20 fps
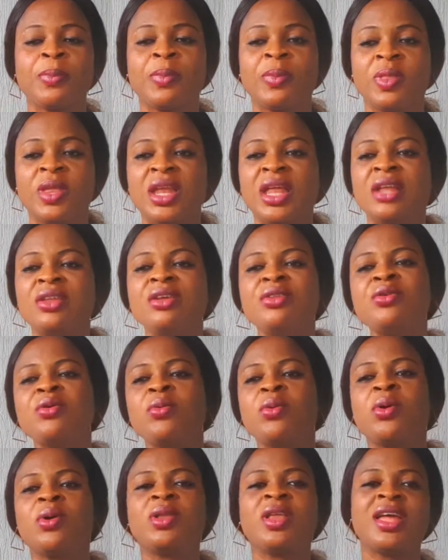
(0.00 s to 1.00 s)
Then another
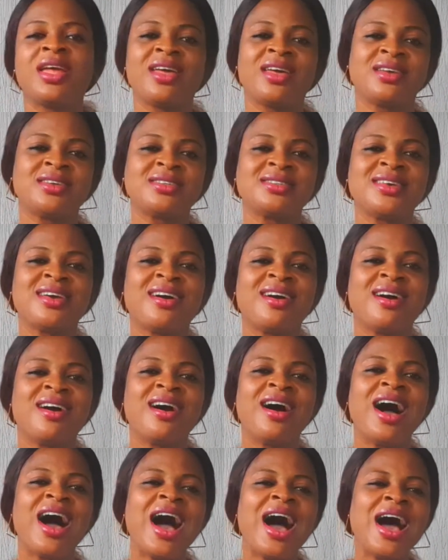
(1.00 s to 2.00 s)
one is,
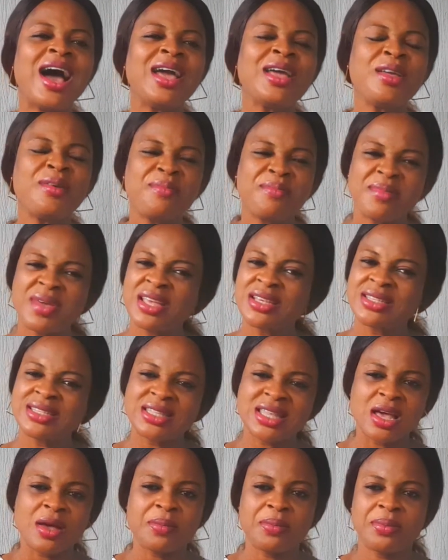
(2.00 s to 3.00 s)
I messed
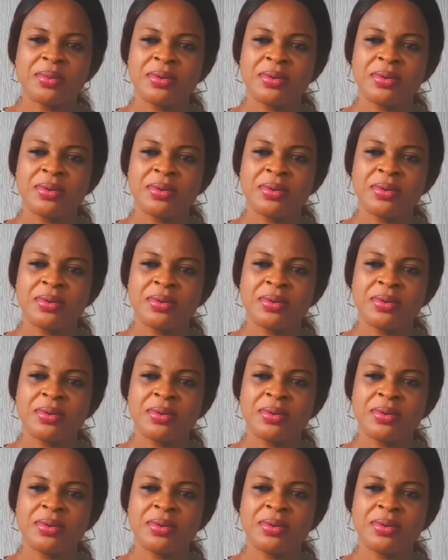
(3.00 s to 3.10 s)
up.